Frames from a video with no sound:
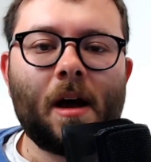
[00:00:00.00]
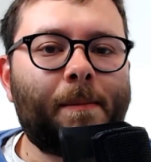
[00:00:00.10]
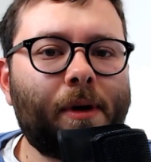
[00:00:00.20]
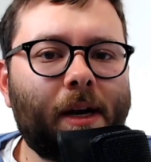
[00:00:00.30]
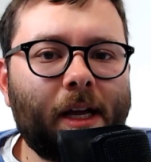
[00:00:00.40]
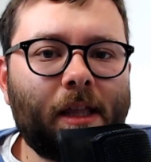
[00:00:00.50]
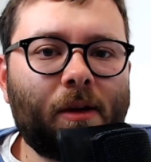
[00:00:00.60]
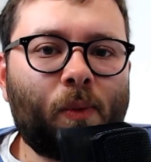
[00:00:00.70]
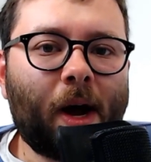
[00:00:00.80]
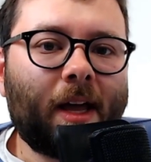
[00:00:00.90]
But either
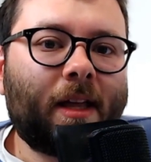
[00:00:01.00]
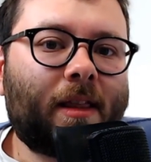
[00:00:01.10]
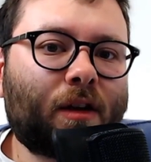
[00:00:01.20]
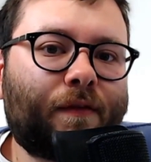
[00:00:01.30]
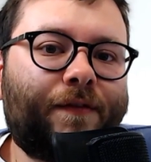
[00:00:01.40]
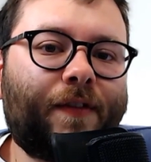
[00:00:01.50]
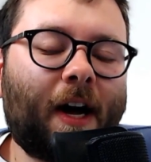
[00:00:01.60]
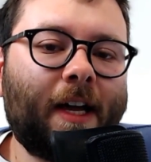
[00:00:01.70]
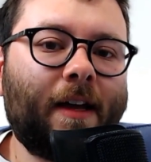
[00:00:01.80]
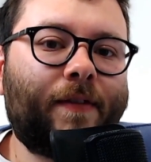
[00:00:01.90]
way, that's
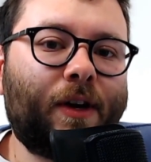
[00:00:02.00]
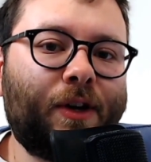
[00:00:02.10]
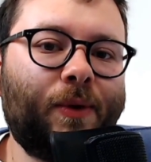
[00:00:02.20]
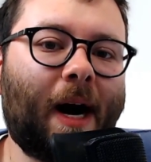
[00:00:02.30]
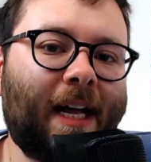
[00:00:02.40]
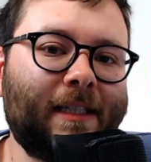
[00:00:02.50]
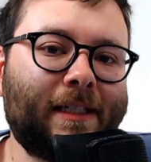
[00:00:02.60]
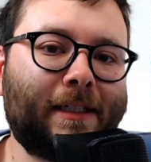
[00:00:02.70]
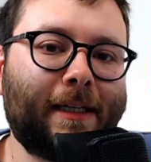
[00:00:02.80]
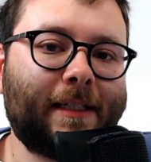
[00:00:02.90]
5 new
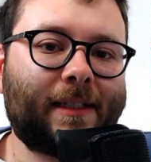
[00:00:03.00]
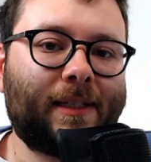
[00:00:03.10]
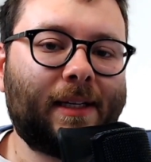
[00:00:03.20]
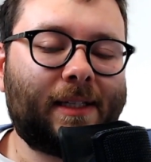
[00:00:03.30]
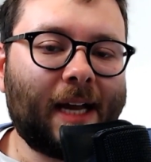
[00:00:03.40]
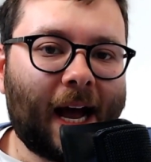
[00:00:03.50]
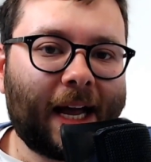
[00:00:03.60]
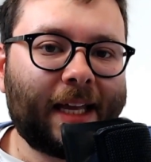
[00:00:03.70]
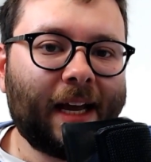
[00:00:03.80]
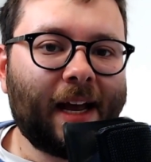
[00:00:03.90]
answers today,